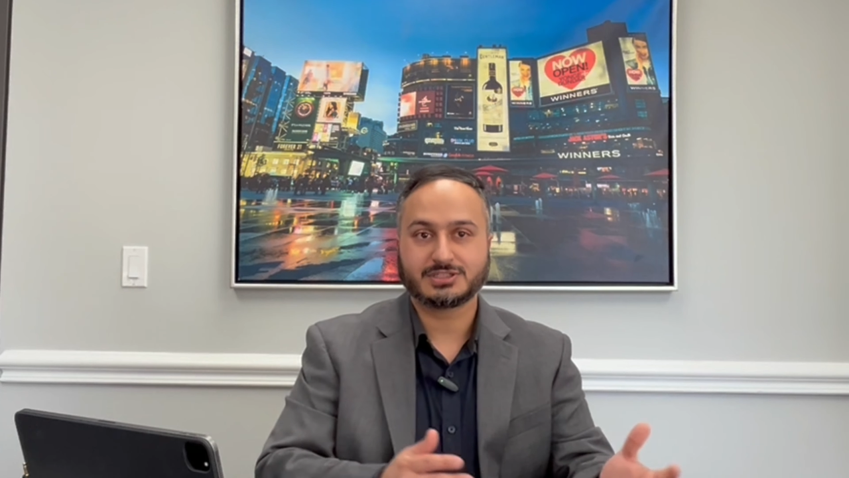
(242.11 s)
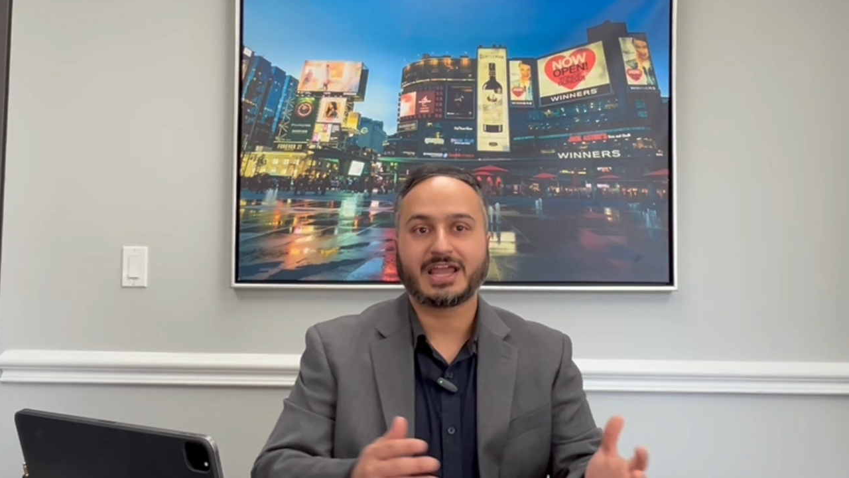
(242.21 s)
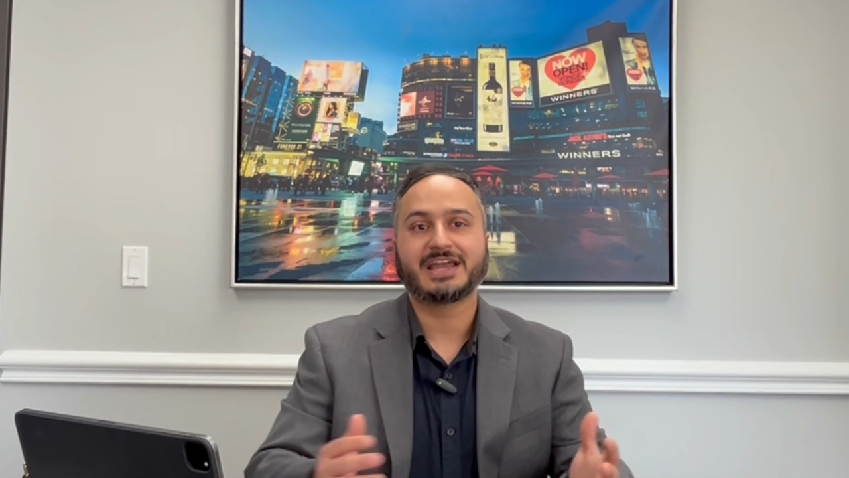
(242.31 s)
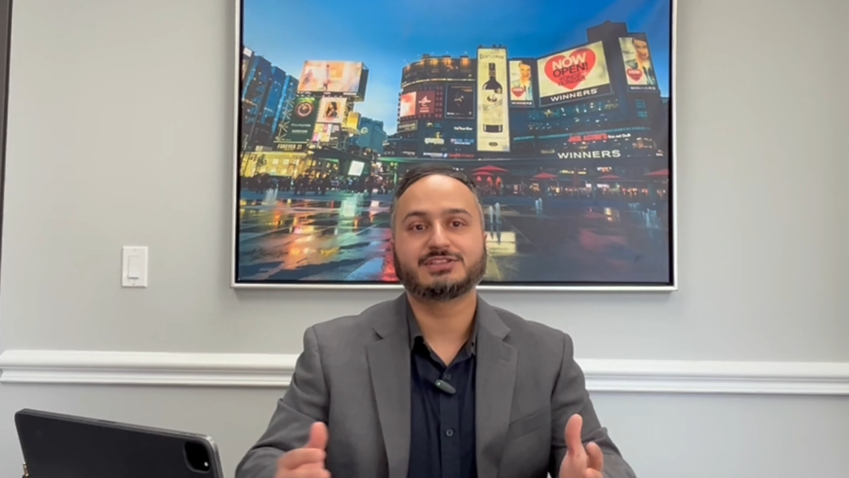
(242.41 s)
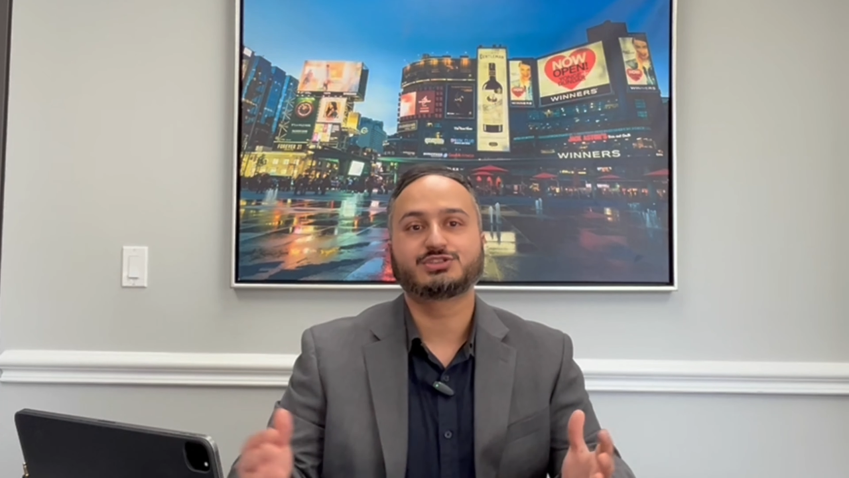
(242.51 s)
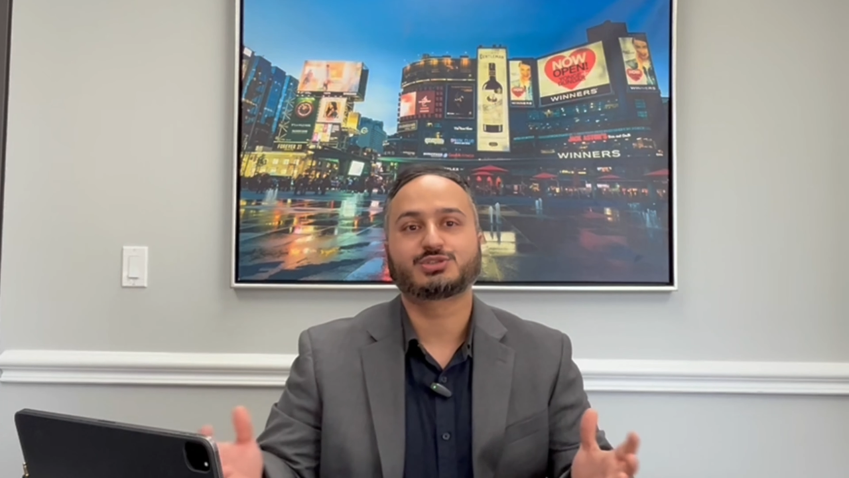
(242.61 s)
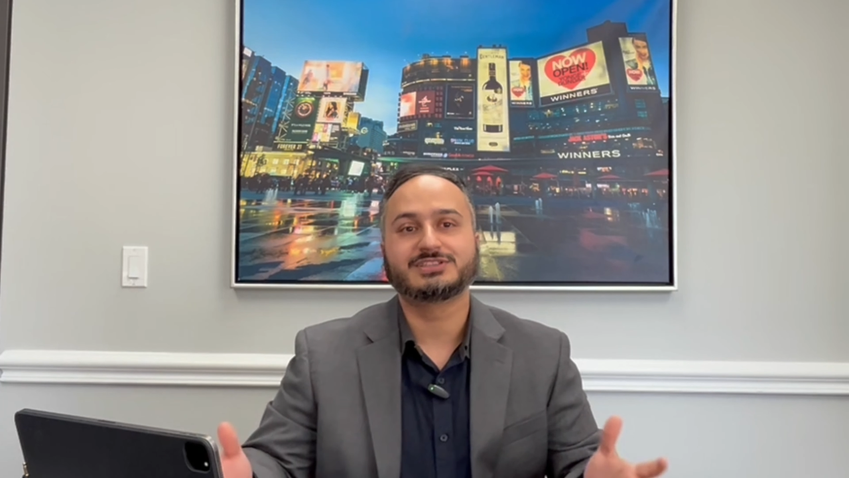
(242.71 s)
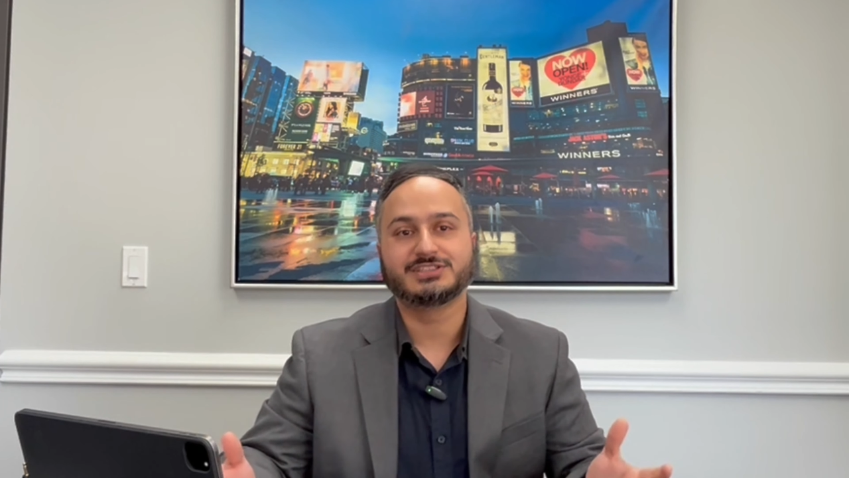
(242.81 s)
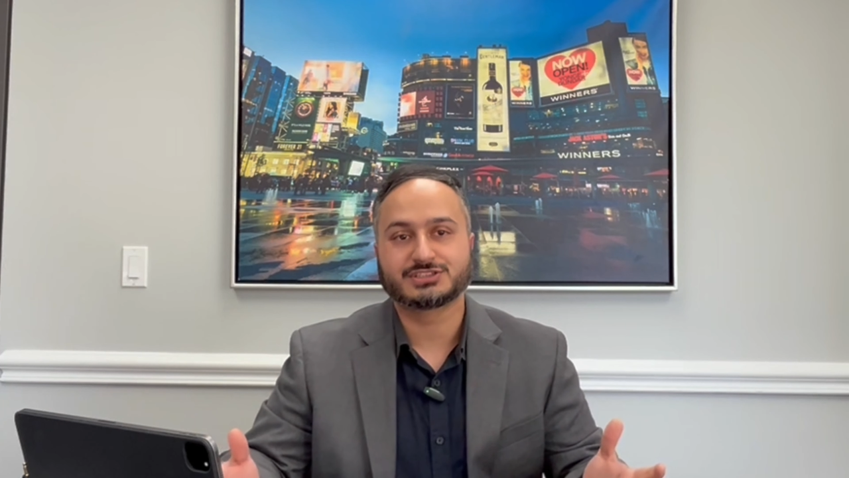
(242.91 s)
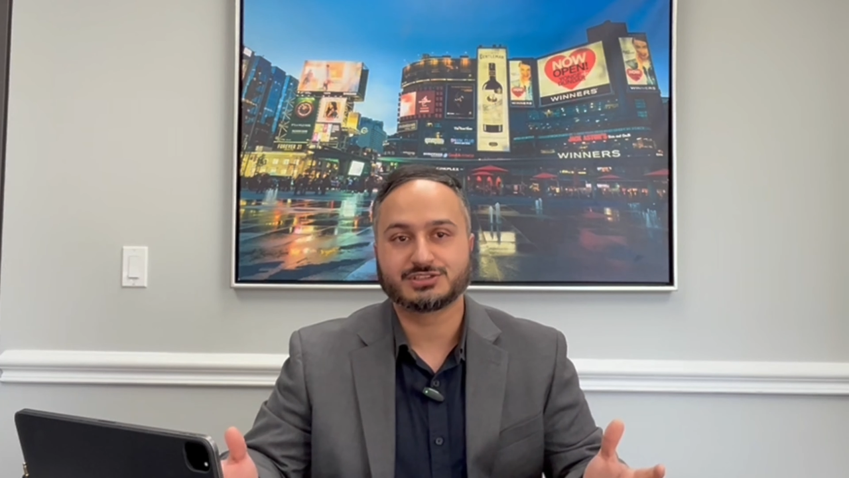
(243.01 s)
and
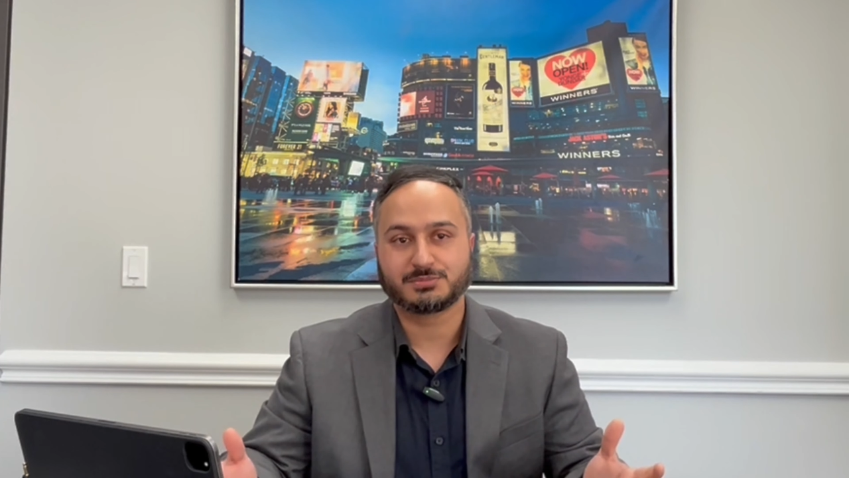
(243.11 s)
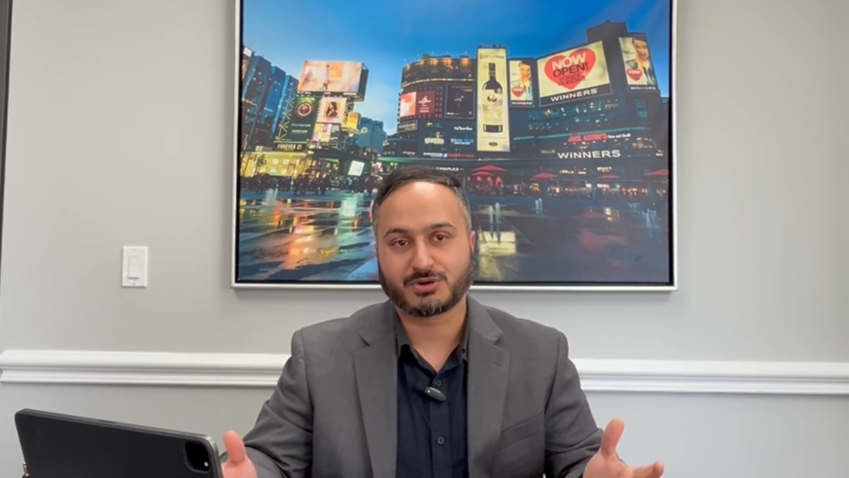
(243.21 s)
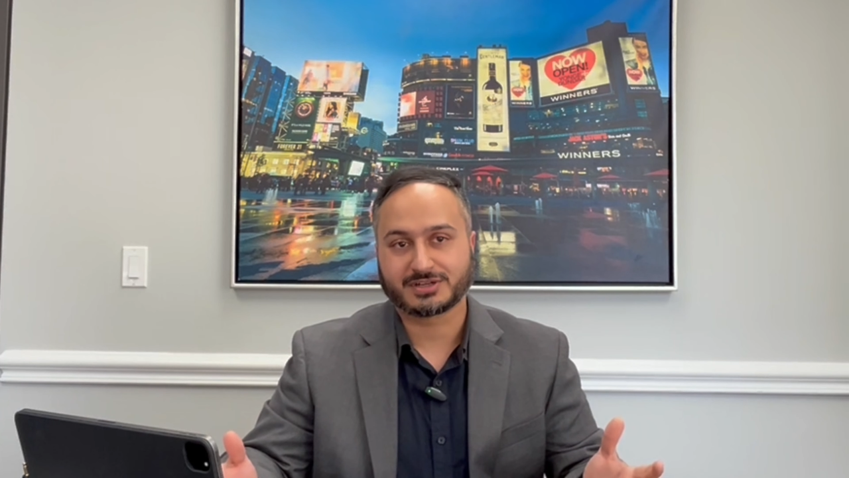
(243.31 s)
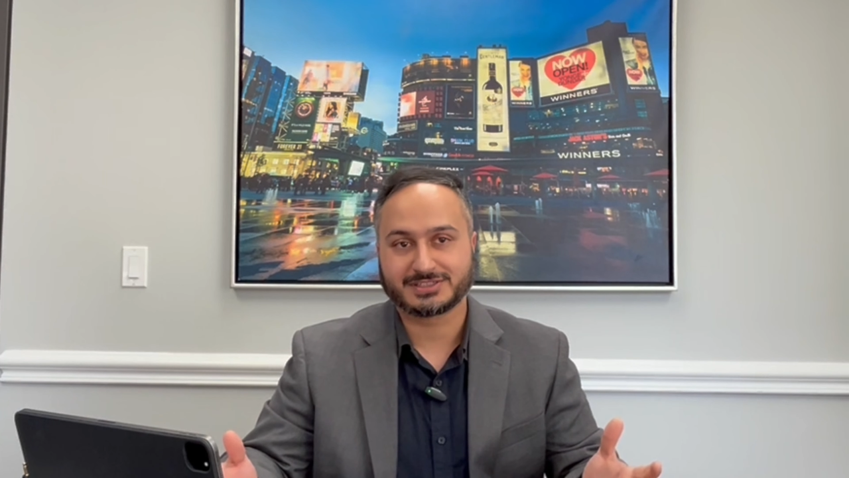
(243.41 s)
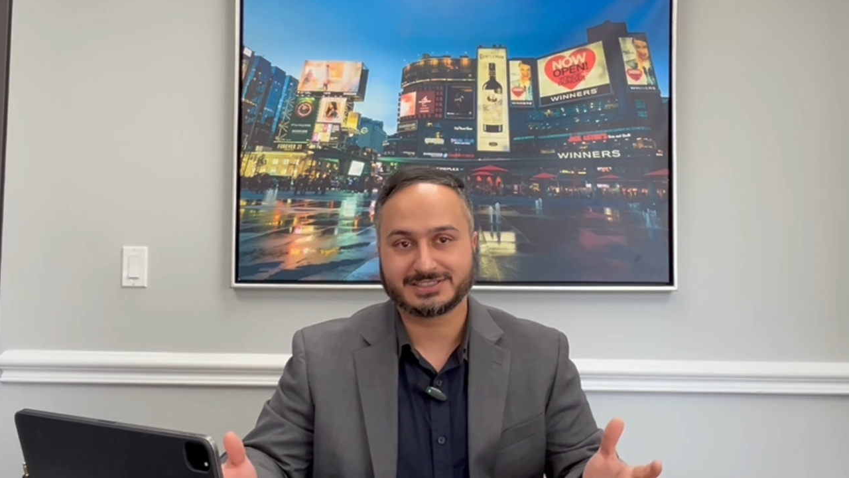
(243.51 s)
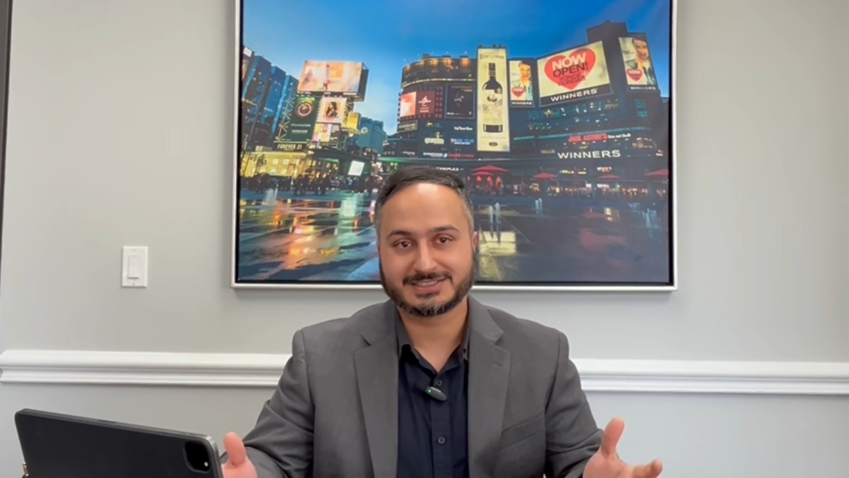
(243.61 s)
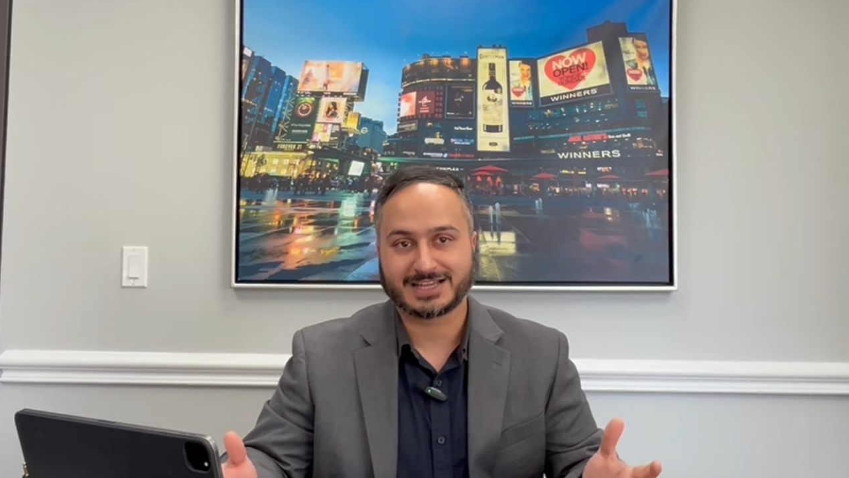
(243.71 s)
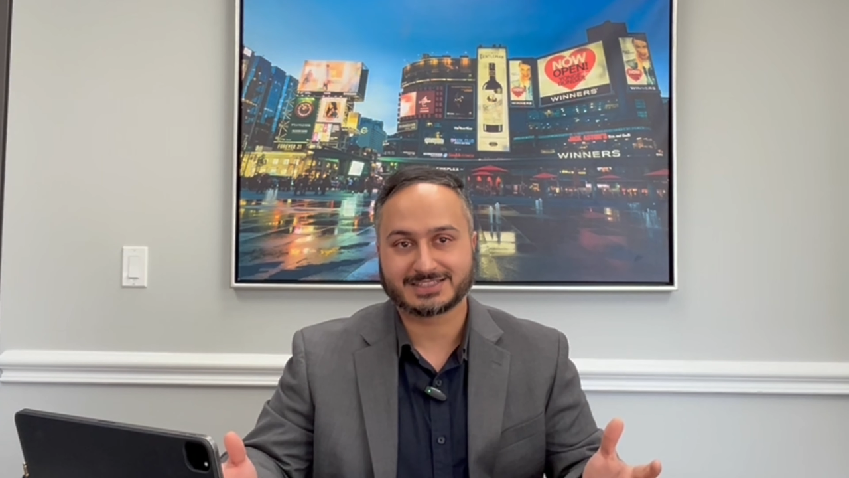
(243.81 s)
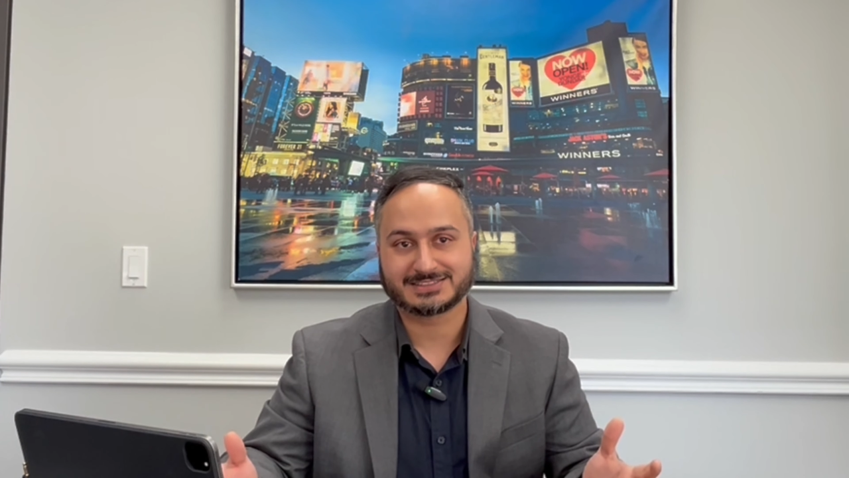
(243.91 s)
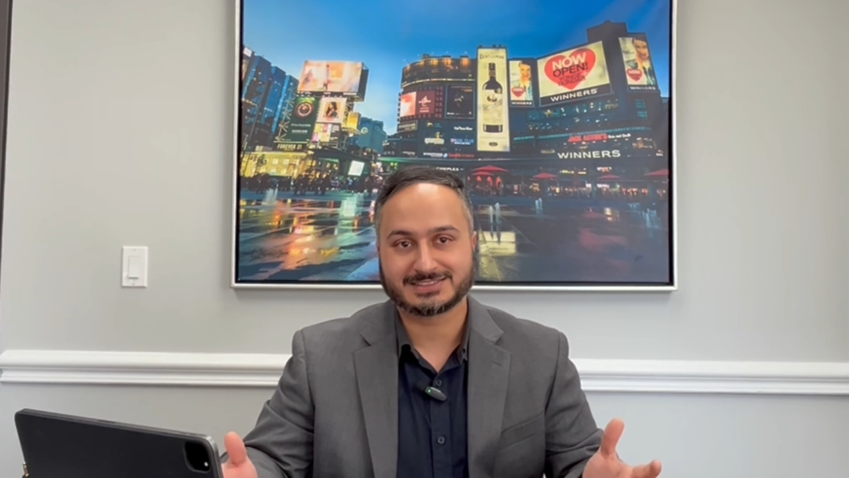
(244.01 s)
traditional marketing
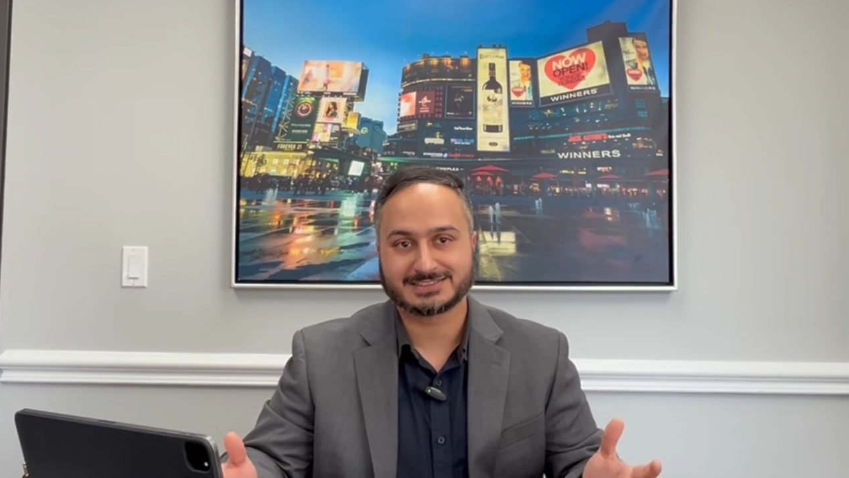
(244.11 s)
tactics